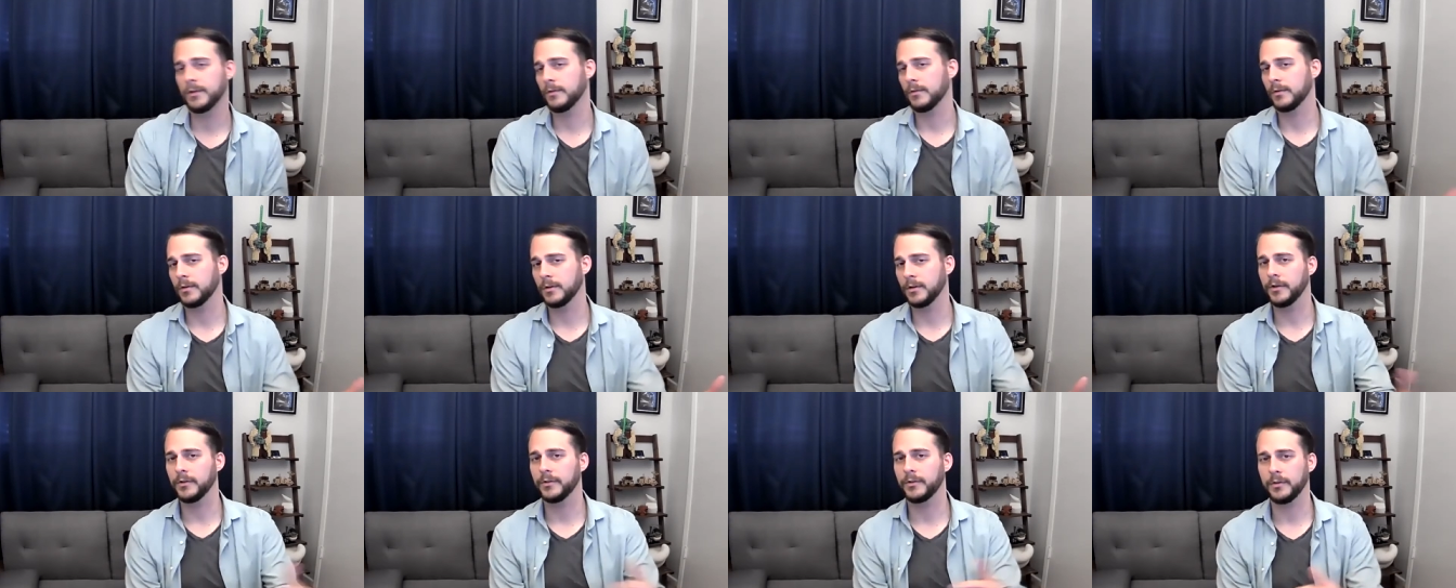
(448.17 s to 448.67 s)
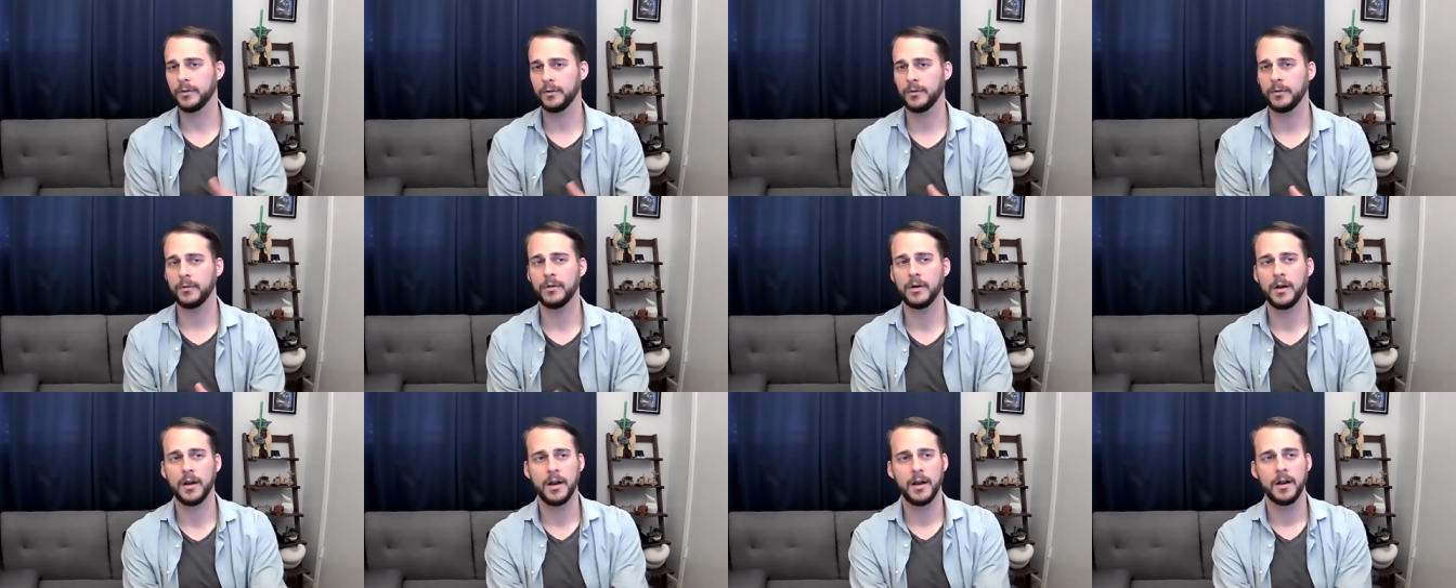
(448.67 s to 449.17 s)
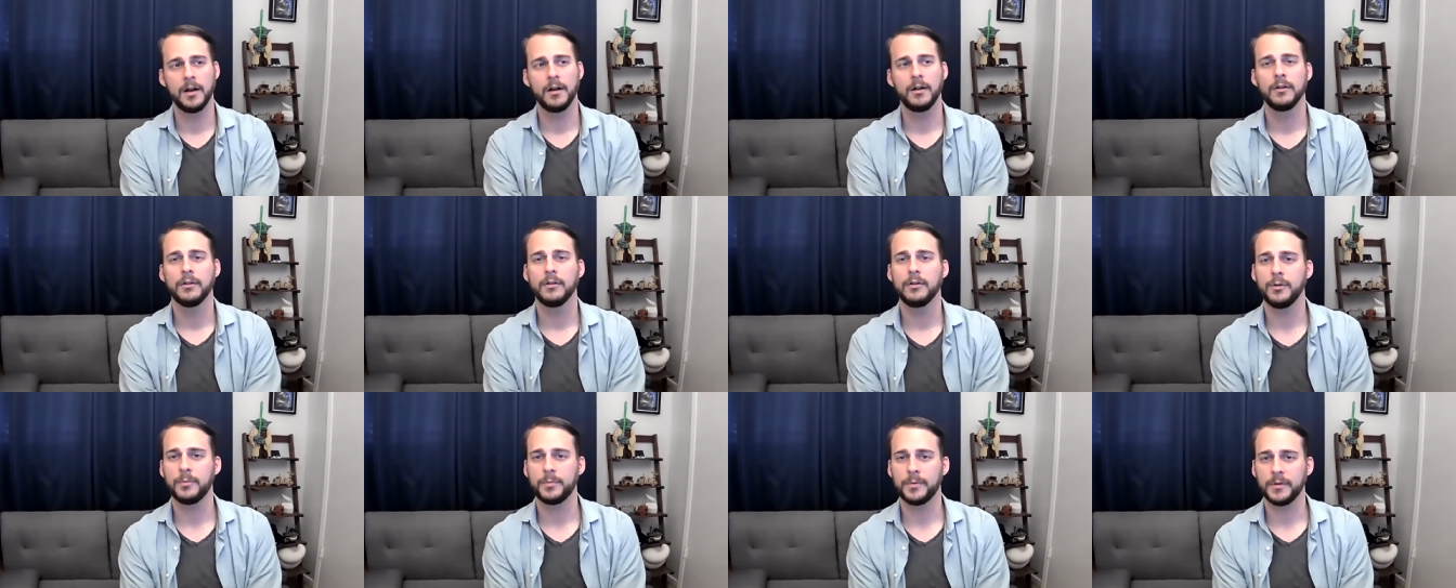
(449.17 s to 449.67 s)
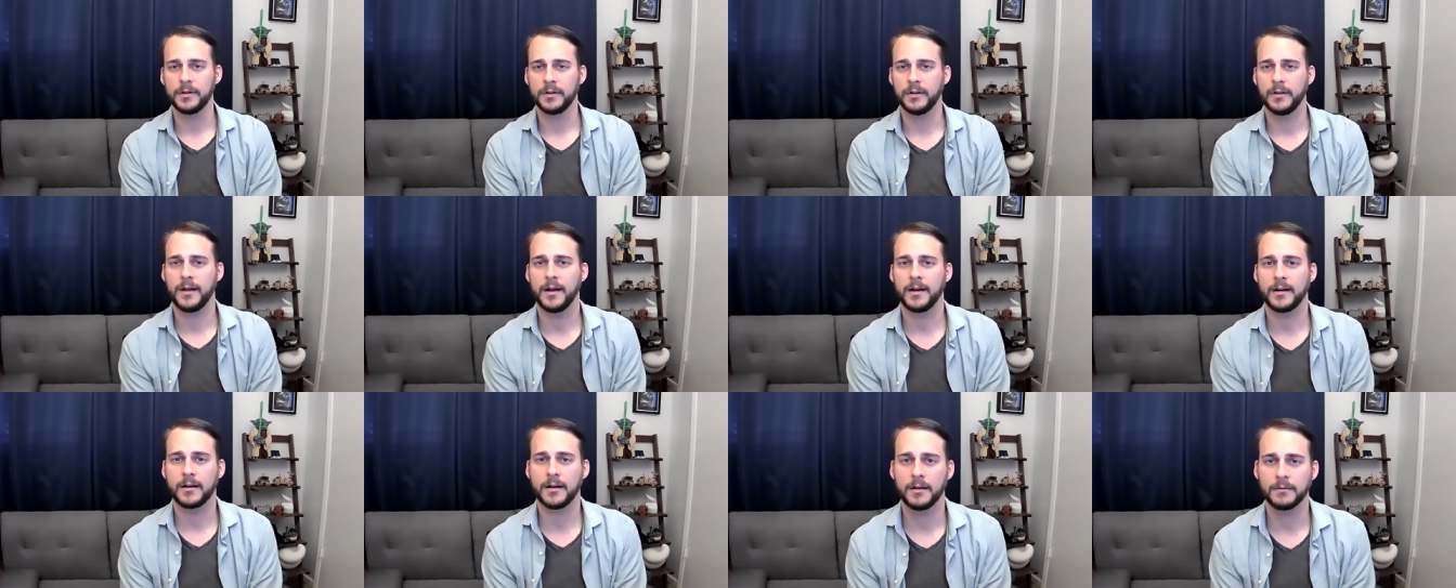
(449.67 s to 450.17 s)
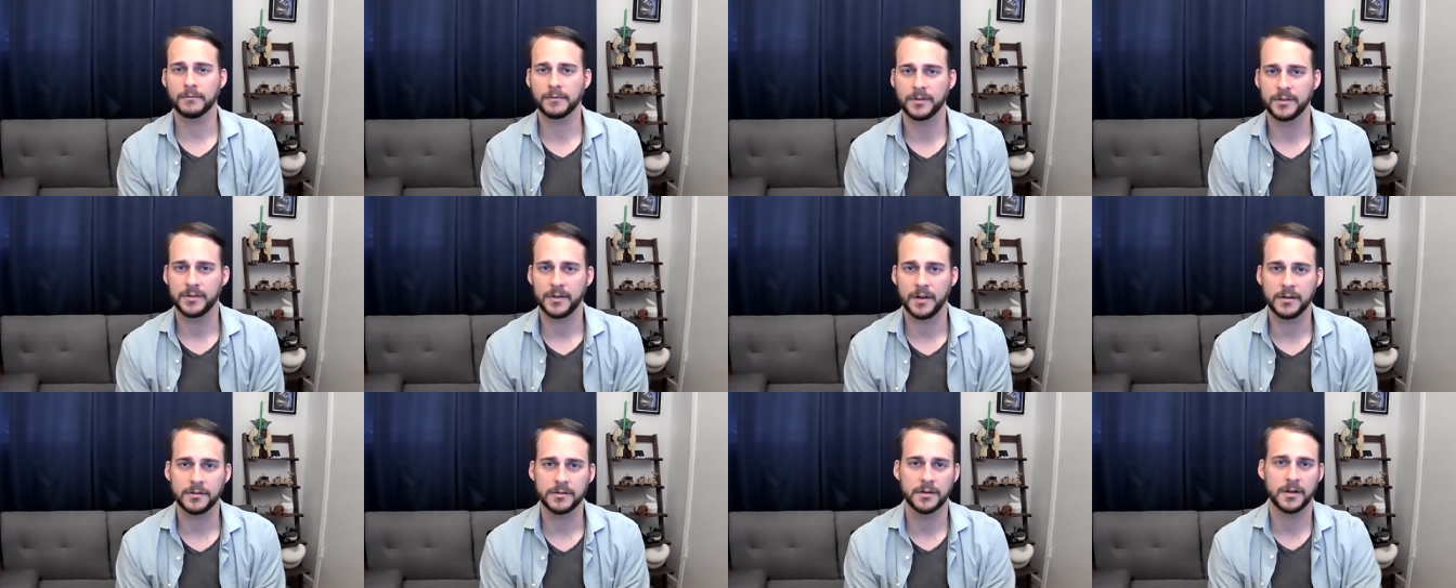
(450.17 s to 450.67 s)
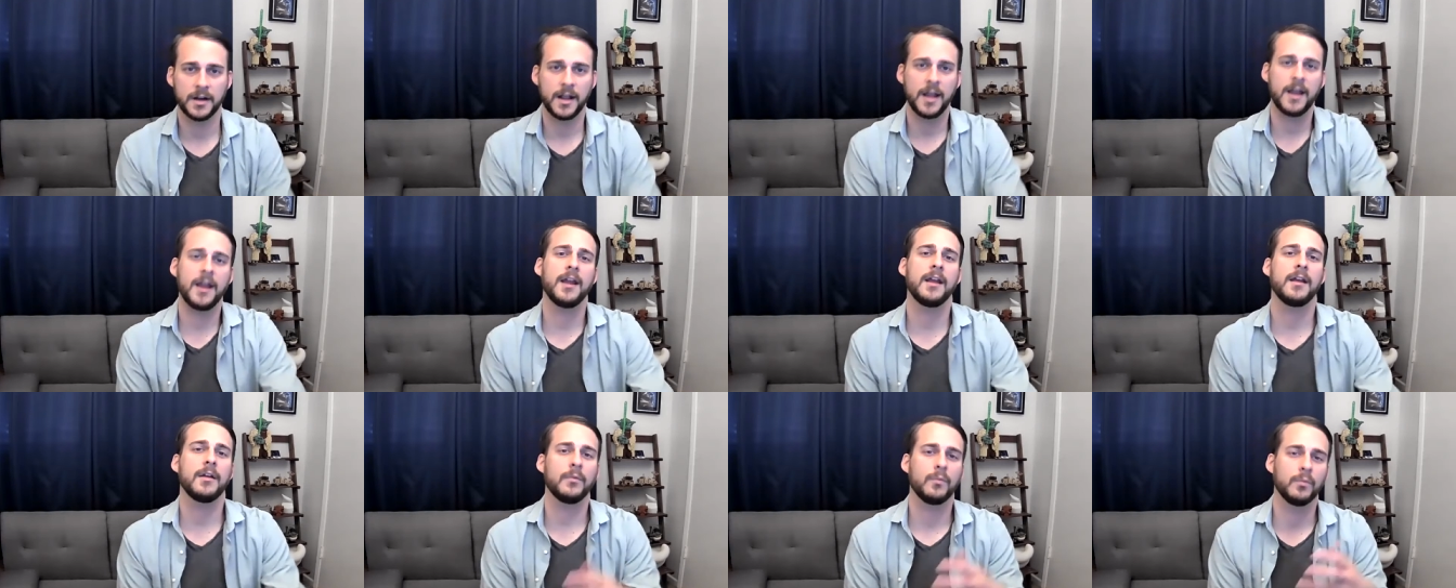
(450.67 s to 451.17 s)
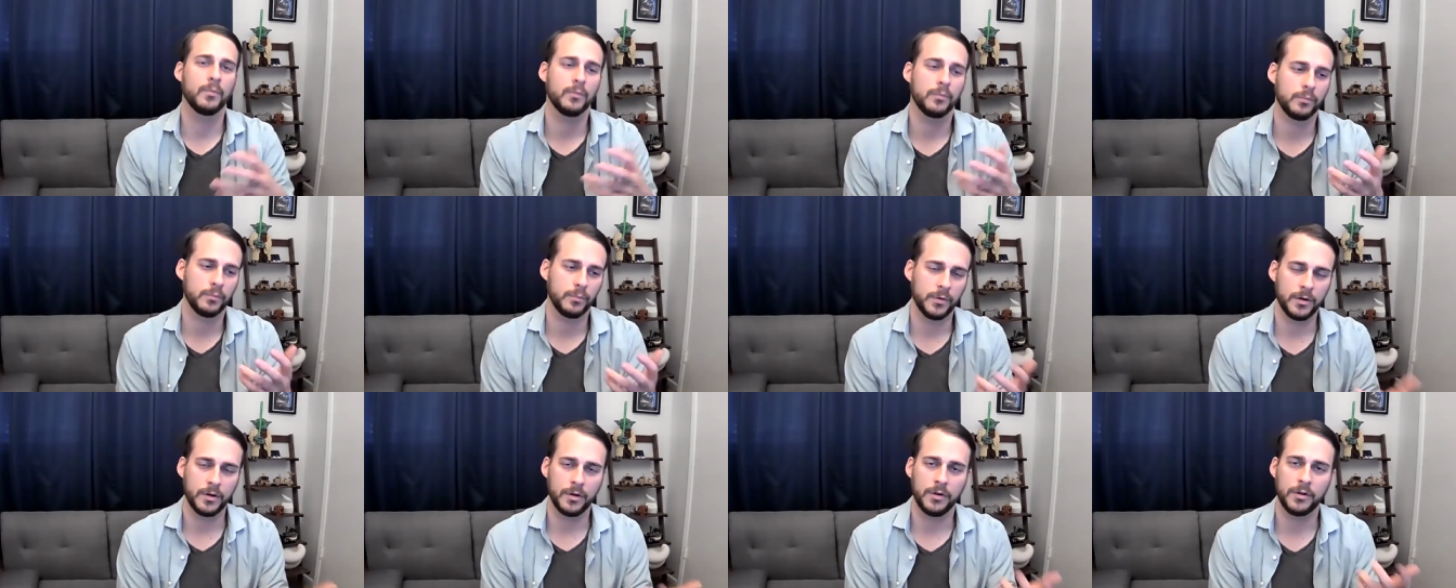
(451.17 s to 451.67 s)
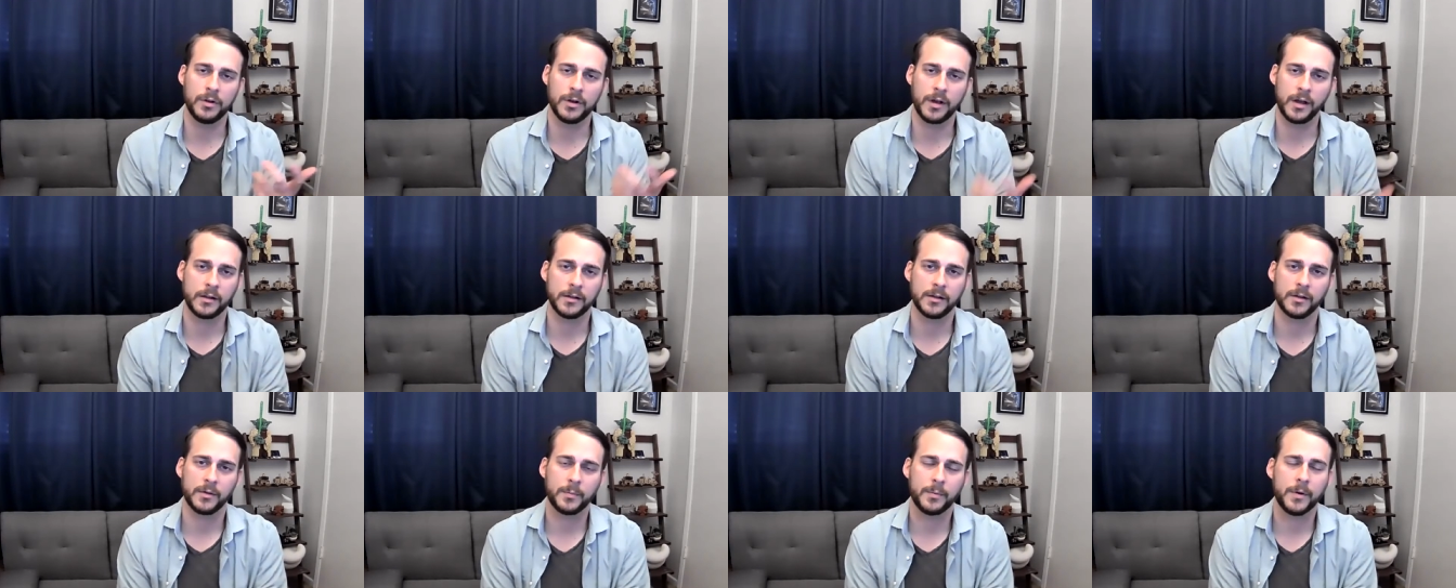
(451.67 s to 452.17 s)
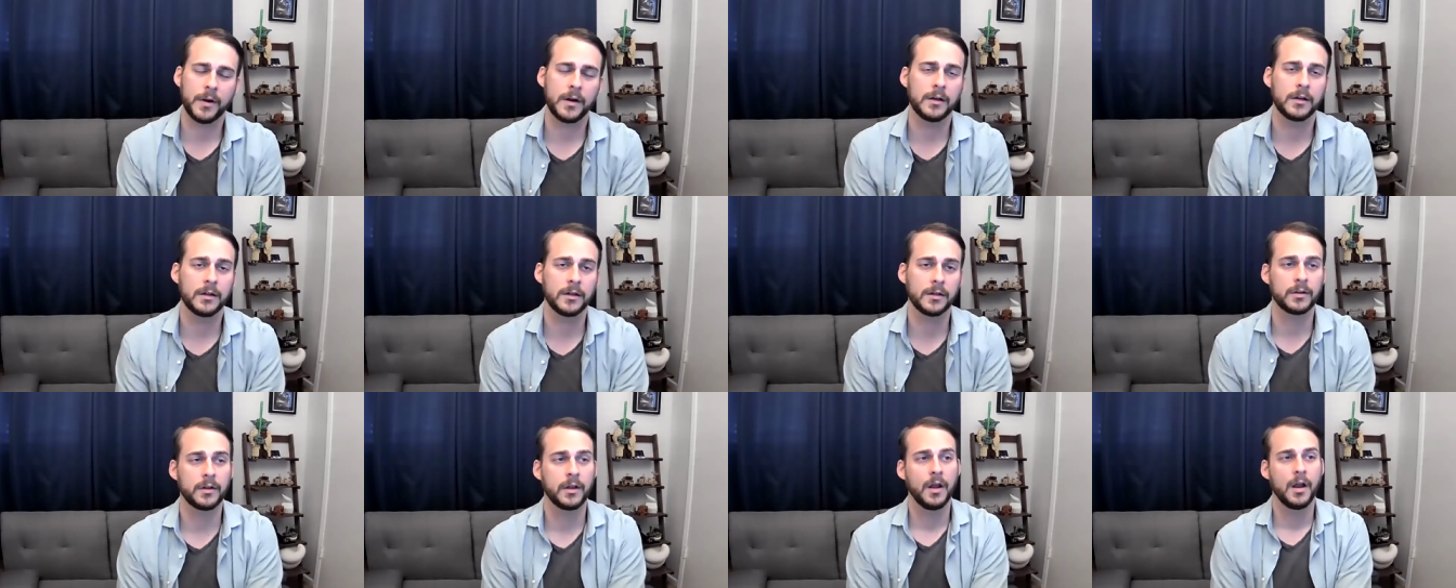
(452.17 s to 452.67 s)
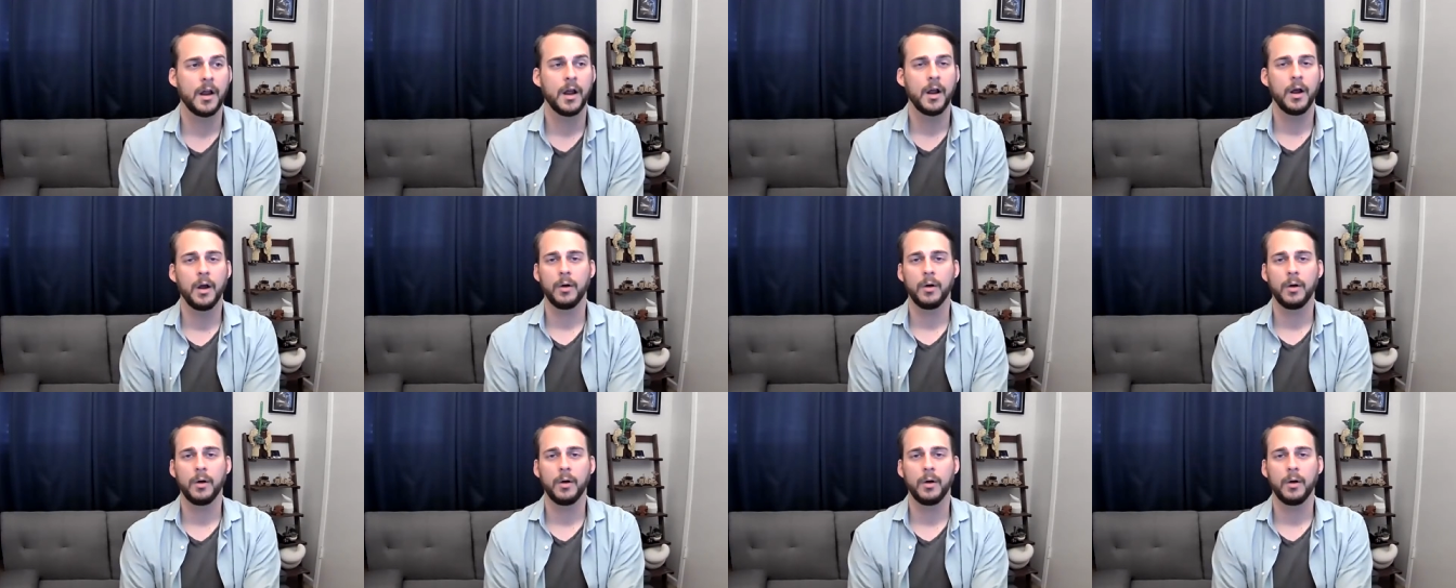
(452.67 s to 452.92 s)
You can also loop into that conversation. Hey, we know you got this product.